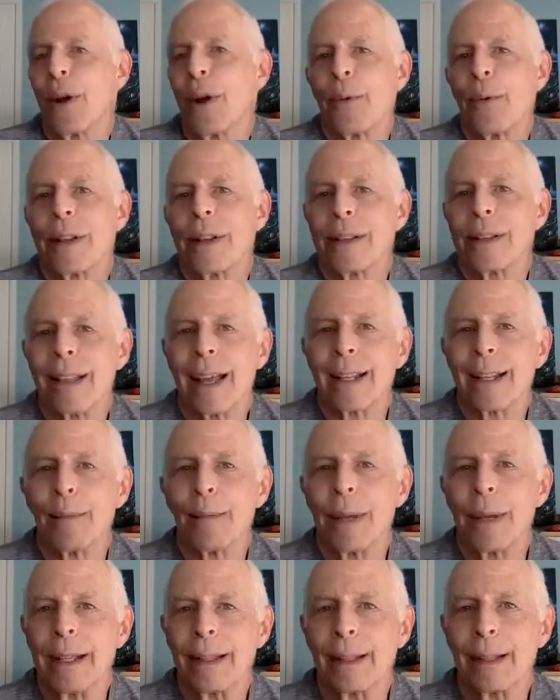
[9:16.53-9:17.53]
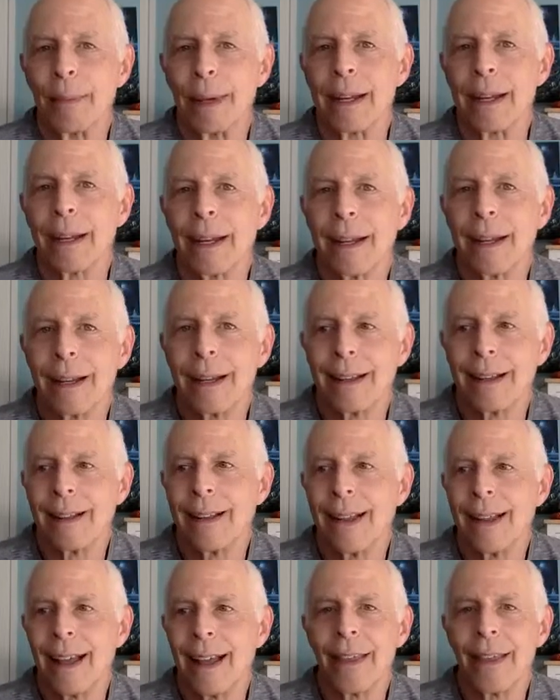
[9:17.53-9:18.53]
what it's like to be intimate.
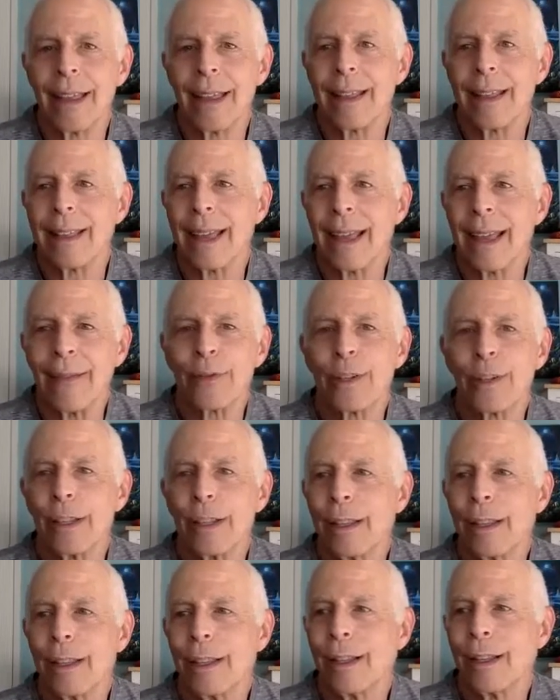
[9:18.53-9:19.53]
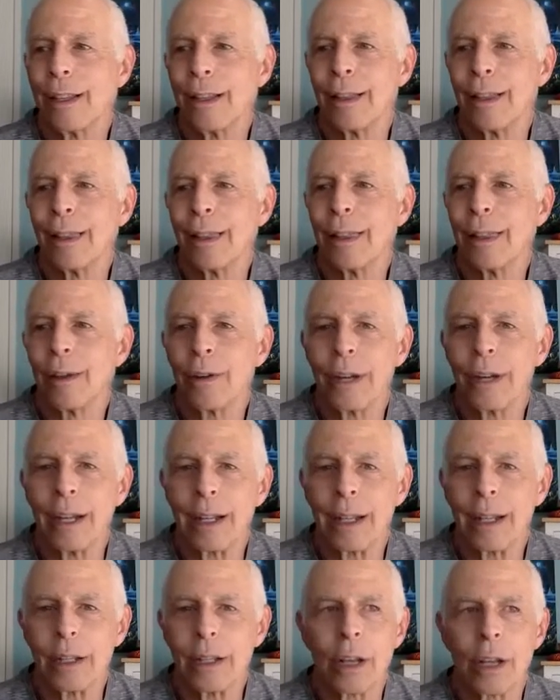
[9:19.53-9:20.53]
And they have to learn it
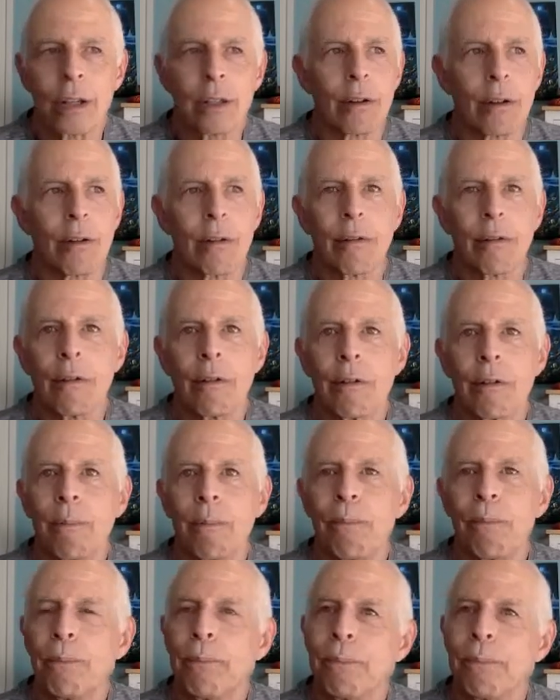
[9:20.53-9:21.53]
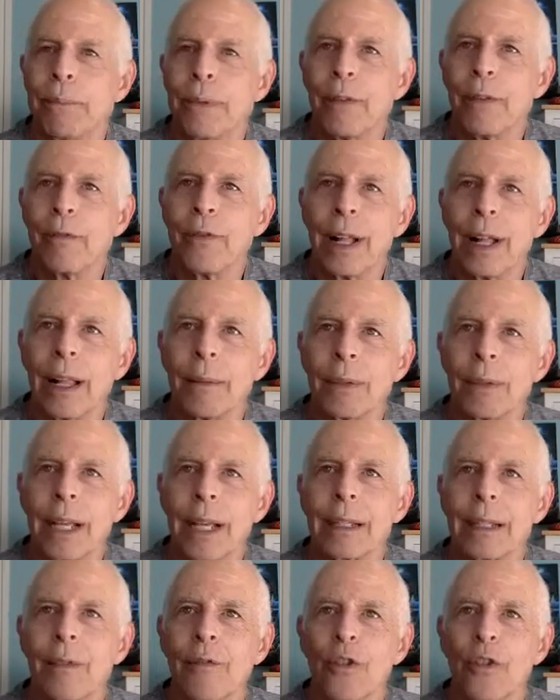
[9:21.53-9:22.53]
and they start to develop. It's
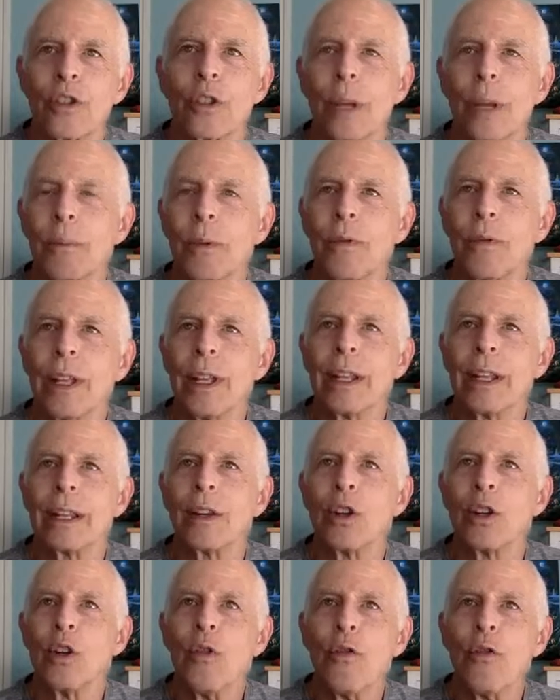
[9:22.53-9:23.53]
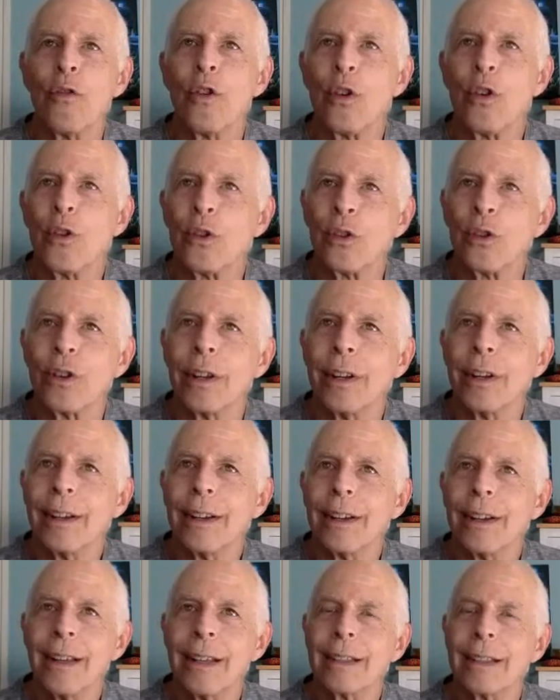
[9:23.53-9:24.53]
like the first time you've eaten a new food.
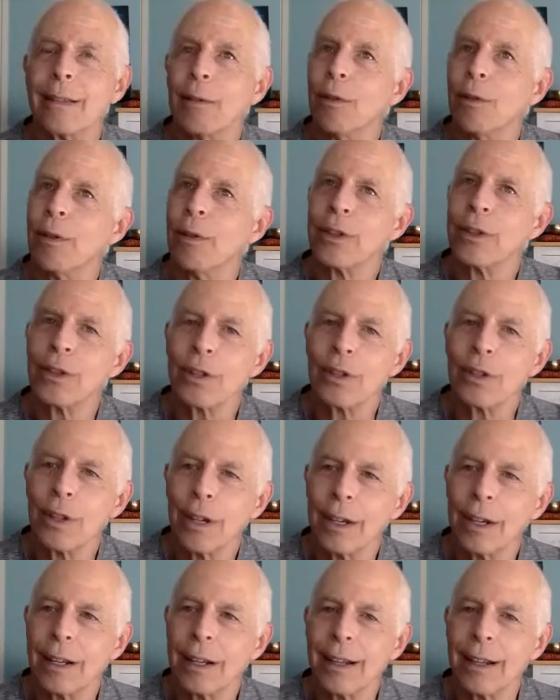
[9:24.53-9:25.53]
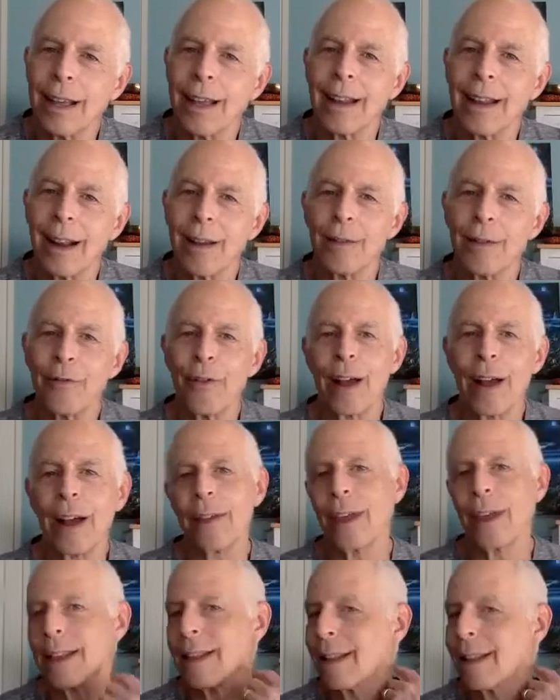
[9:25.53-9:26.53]
Oh, this is good. And I have
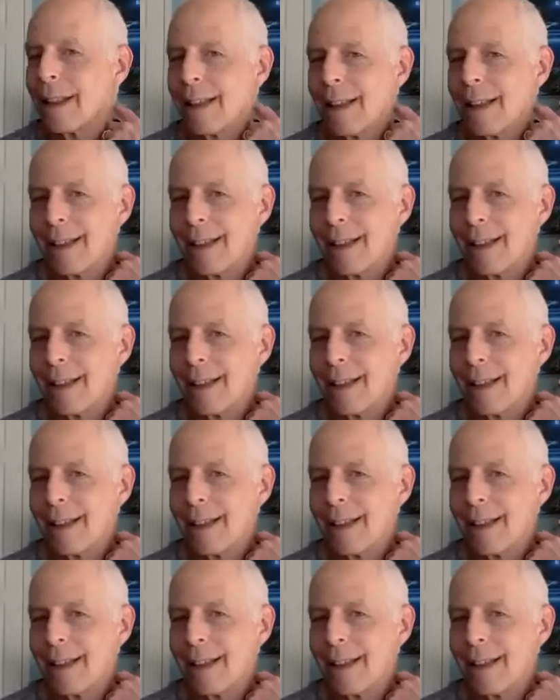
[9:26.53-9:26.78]
found that